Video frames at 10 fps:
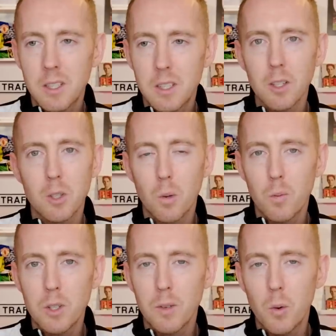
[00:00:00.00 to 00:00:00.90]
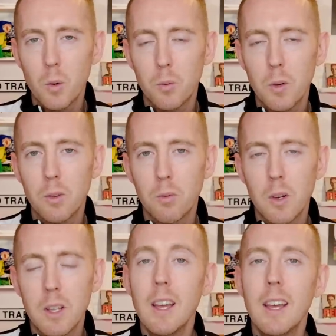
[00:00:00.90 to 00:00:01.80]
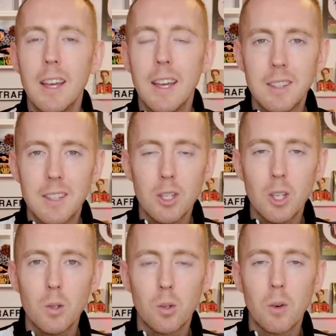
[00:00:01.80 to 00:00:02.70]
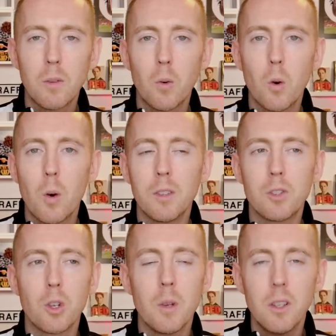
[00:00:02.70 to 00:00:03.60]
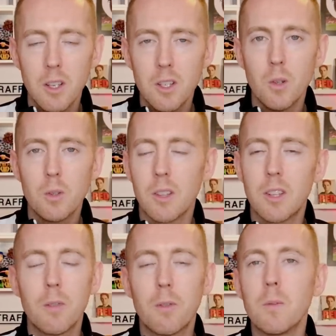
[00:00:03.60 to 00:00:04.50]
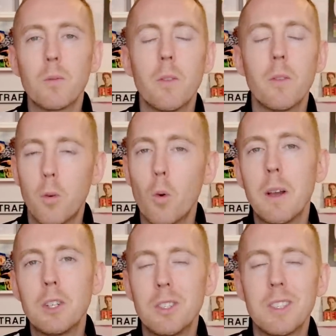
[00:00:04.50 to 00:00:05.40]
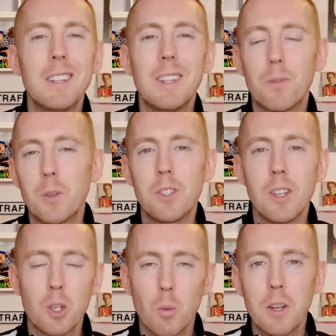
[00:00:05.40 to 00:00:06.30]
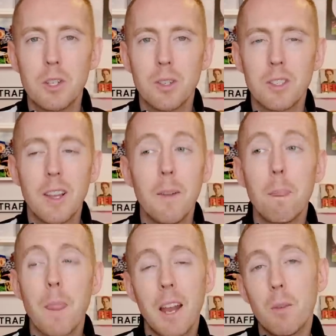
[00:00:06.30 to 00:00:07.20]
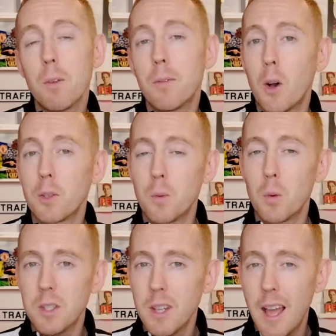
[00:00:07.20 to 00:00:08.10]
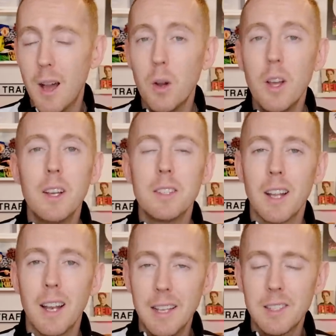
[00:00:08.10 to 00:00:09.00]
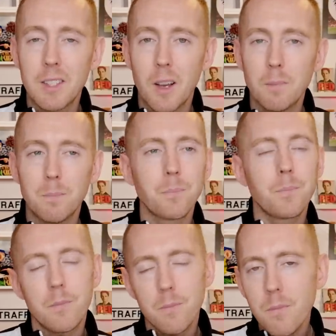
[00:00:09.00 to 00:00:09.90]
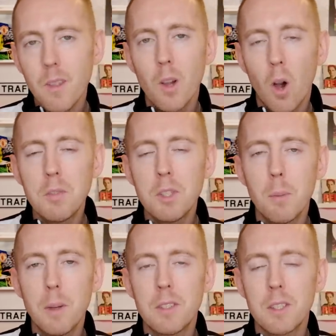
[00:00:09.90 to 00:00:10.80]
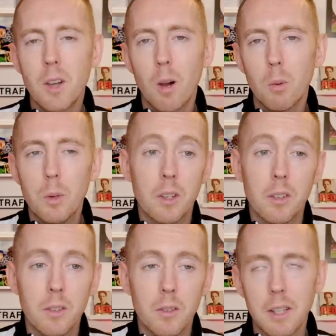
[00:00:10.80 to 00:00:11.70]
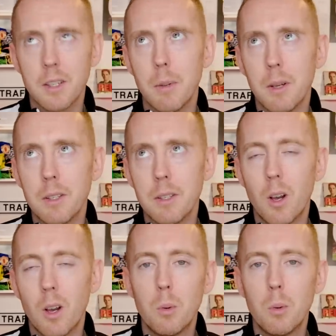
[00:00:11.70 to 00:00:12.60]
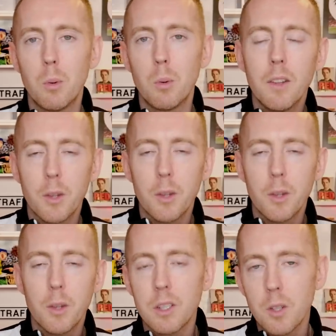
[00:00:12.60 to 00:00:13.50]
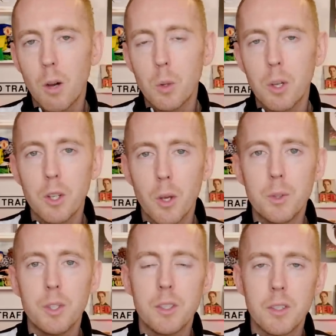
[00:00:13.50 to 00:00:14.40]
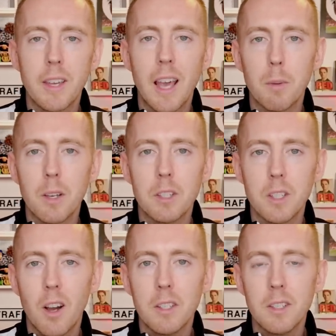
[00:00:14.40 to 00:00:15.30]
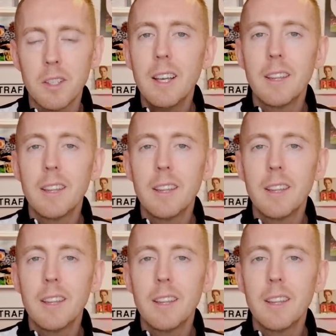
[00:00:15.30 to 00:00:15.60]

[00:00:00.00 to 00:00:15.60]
stuck to a rigid 4 3 3. He did use 3 4 1 2. He did use different formations in different situations. And if we fast forward now to Leicester, obviously the best example we can, I say best example, the obvious example we're going to use is the game against United.